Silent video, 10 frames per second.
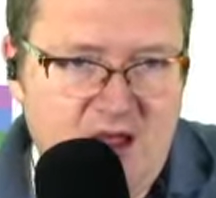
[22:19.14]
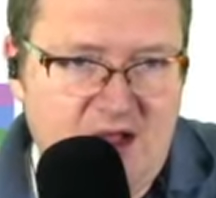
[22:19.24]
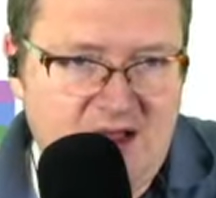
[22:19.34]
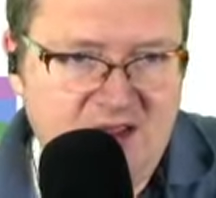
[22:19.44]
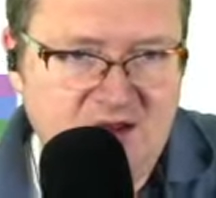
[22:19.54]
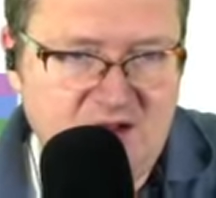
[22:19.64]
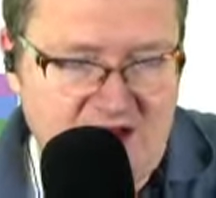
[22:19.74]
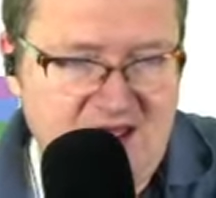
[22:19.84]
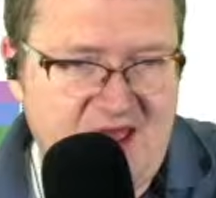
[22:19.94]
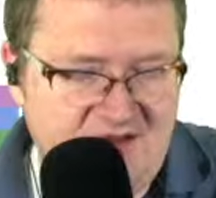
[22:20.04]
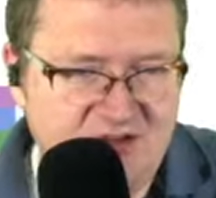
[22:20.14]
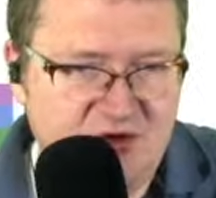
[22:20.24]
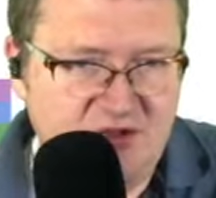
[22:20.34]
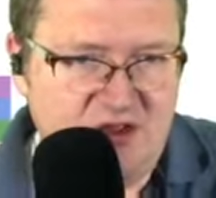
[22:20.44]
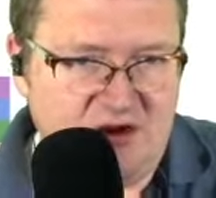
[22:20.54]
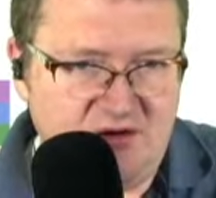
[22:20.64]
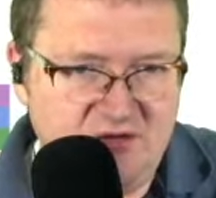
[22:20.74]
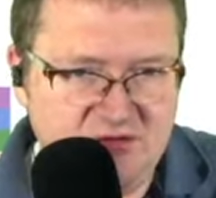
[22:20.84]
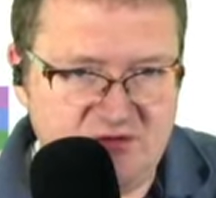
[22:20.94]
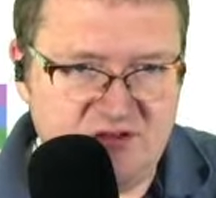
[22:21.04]
I has to go there,
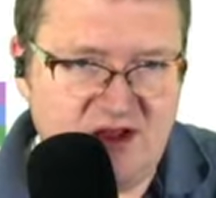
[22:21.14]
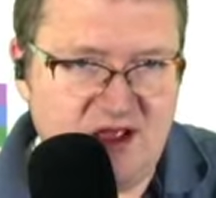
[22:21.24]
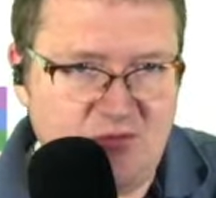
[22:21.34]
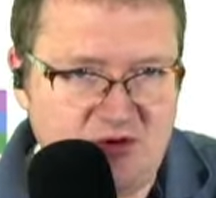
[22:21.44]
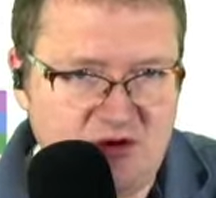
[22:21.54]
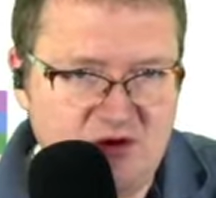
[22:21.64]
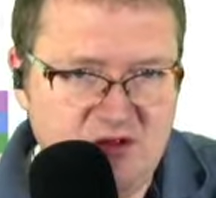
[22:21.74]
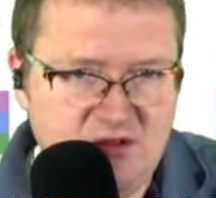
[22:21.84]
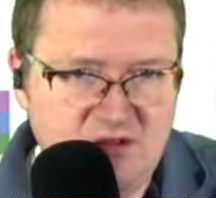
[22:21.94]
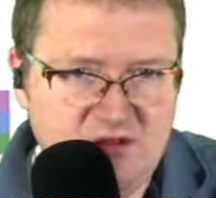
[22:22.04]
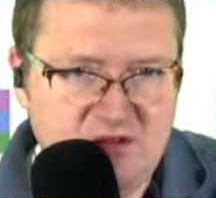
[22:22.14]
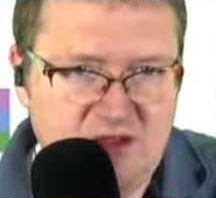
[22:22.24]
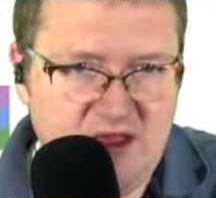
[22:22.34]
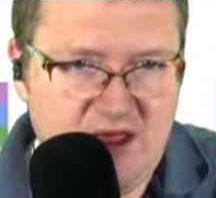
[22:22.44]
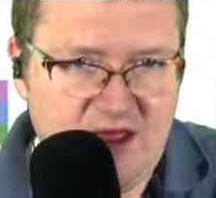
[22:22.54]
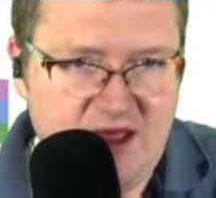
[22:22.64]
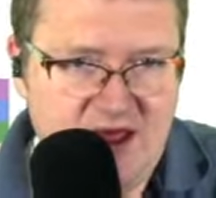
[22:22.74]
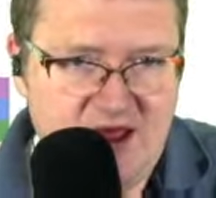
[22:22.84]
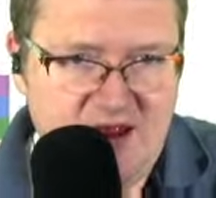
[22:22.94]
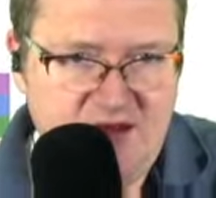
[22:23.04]
so it's an I word.
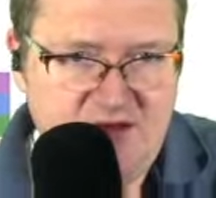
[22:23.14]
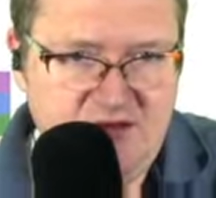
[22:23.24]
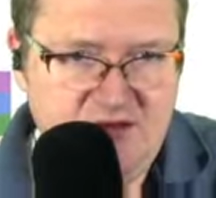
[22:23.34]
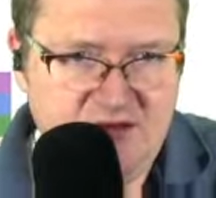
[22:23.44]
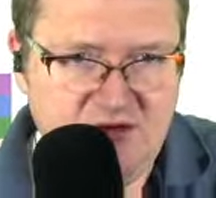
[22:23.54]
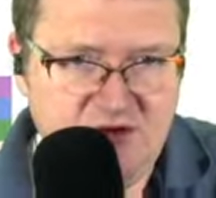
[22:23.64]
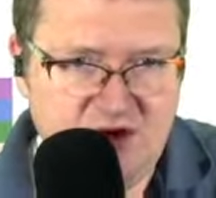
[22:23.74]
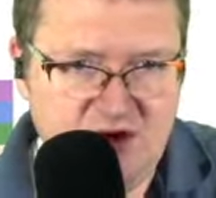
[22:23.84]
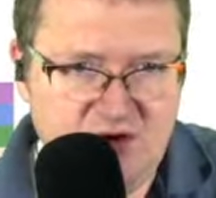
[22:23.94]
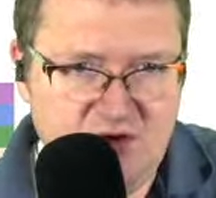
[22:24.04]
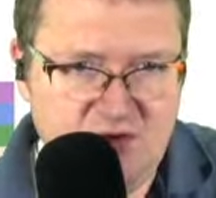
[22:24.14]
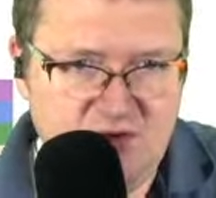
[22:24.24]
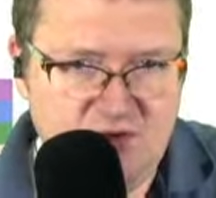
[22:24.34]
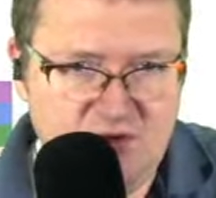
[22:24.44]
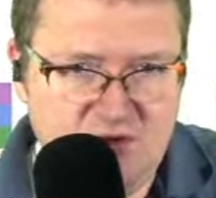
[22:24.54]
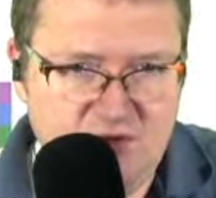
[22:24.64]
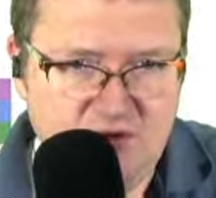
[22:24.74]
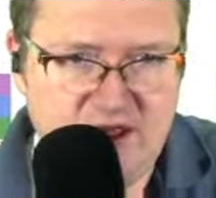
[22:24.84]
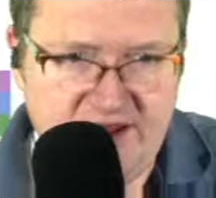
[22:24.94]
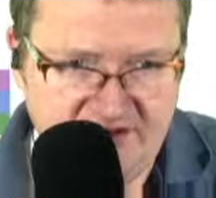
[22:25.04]
N can go,
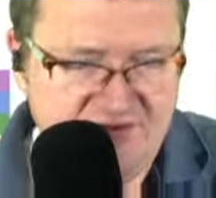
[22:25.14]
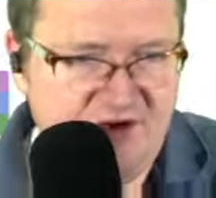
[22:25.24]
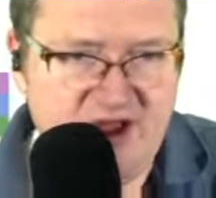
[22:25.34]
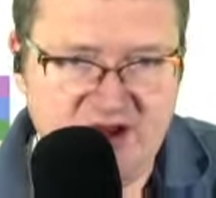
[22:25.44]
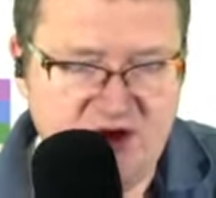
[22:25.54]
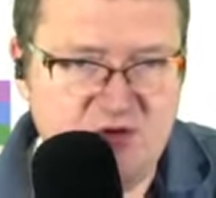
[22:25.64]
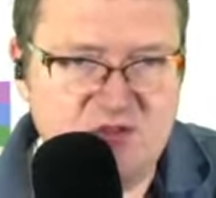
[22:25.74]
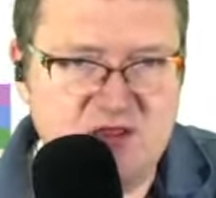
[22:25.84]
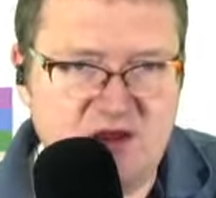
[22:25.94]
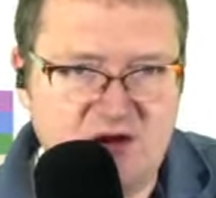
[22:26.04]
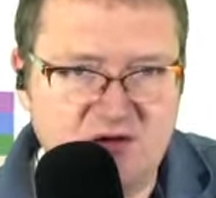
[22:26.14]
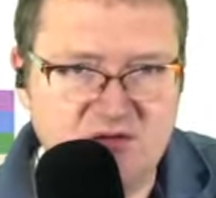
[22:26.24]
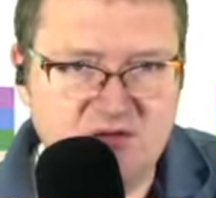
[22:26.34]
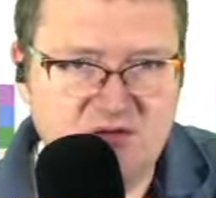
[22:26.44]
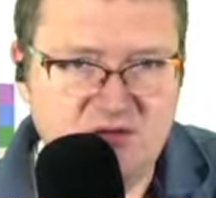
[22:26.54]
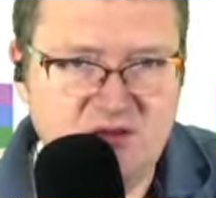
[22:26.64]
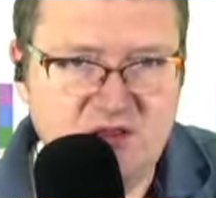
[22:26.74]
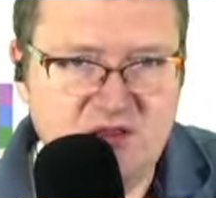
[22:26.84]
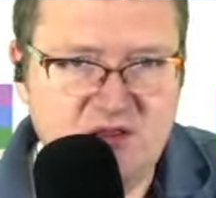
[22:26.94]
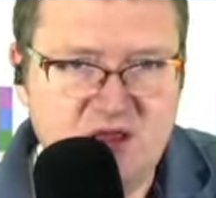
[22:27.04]
N's fine going there.
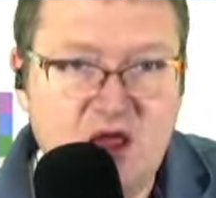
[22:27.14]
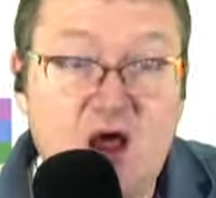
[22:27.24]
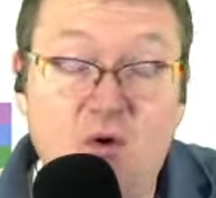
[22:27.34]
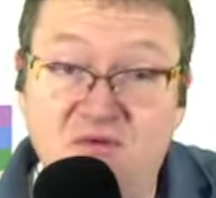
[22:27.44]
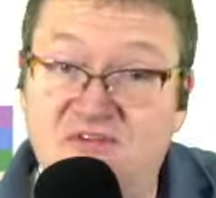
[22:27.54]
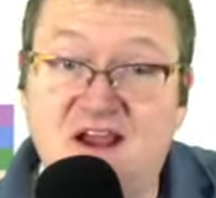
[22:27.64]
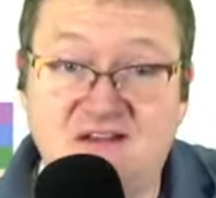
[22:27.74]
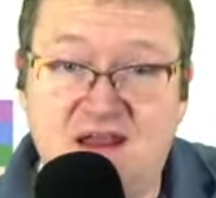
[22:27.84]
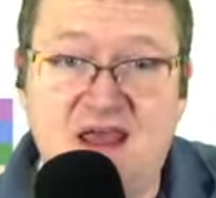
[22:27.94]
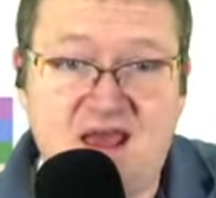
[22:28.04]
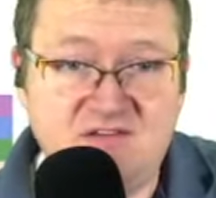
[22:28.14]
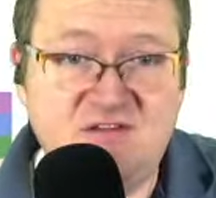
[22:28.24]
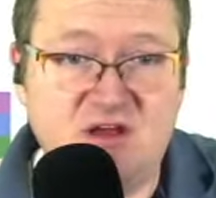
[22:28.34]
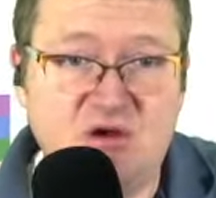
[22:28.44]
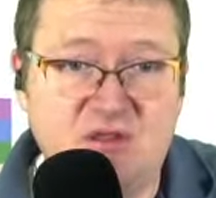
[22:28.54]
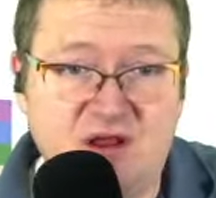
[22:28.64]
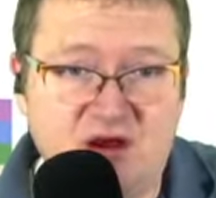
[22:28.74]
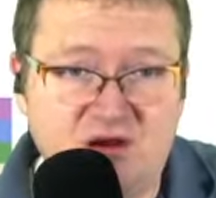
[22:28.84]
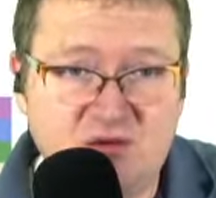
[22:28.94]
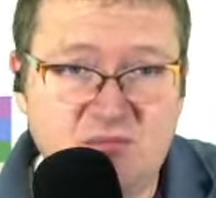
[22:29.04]
Oh, in fact, N has to go
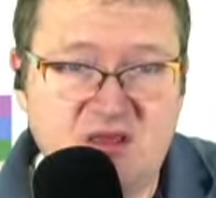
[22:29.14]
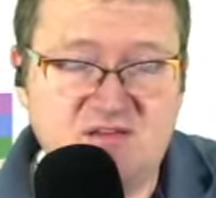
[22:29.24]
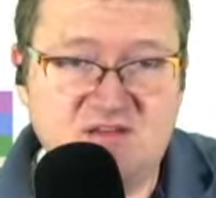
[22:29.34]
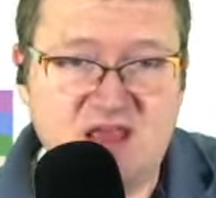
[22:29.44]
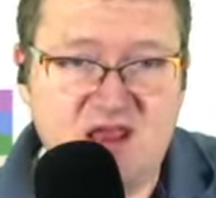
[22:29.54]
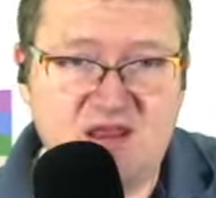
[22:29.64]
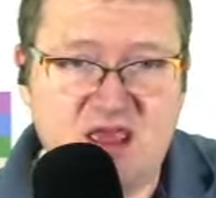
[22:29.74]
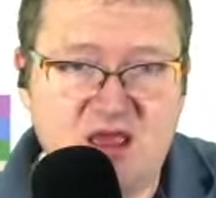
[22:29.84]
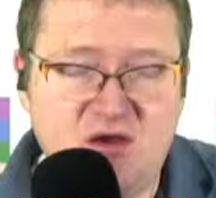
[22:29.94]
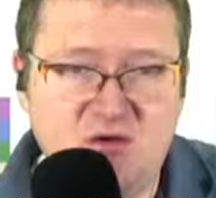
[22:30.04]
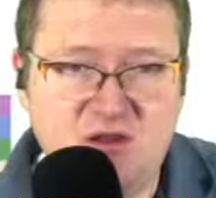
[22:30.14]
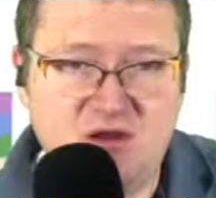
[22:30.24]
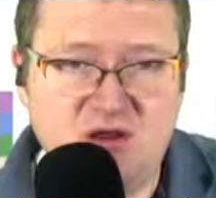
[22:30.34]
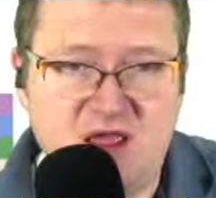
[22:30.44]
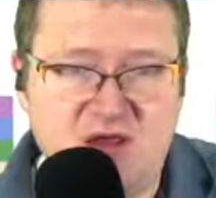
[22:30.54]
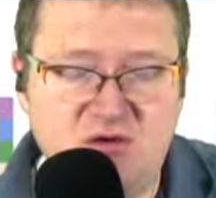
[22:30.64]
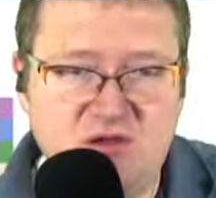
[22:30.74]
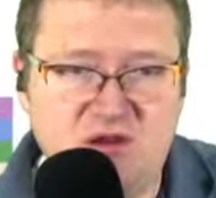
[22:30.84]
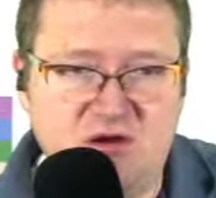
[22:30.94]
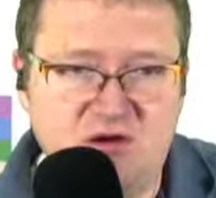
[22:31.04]
there, because the N can't go
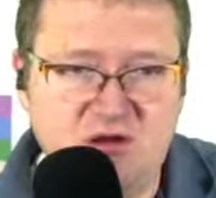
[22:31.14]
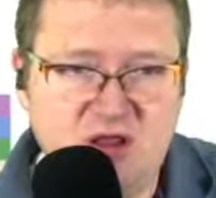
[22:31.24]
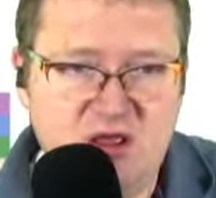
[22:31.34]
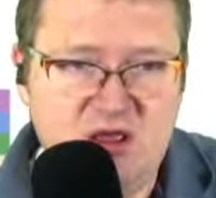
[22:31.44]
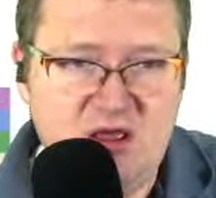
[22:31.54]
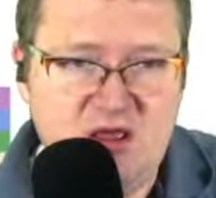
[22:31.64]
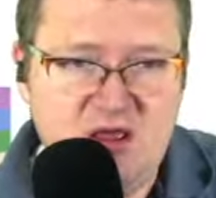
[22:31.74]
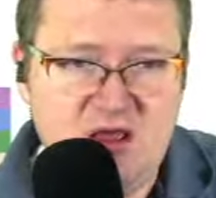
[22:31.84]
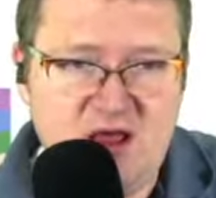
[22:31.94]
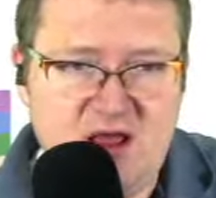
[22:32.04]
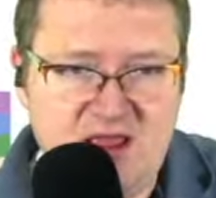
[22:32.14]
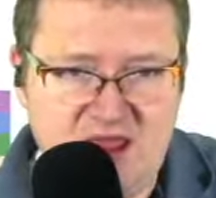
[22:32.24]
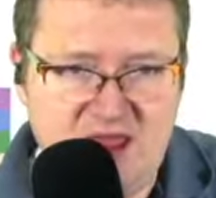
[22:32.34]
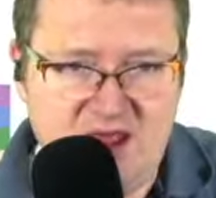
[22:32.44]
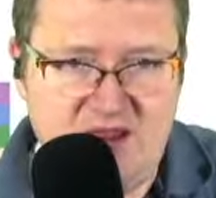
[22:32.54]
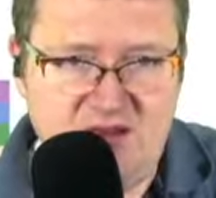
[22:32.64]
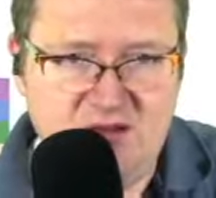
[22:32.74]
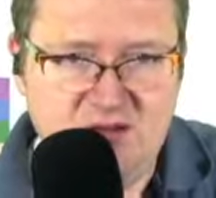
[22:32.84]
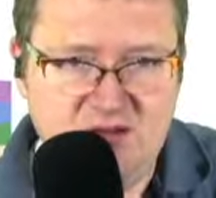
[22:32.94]
here. I-N,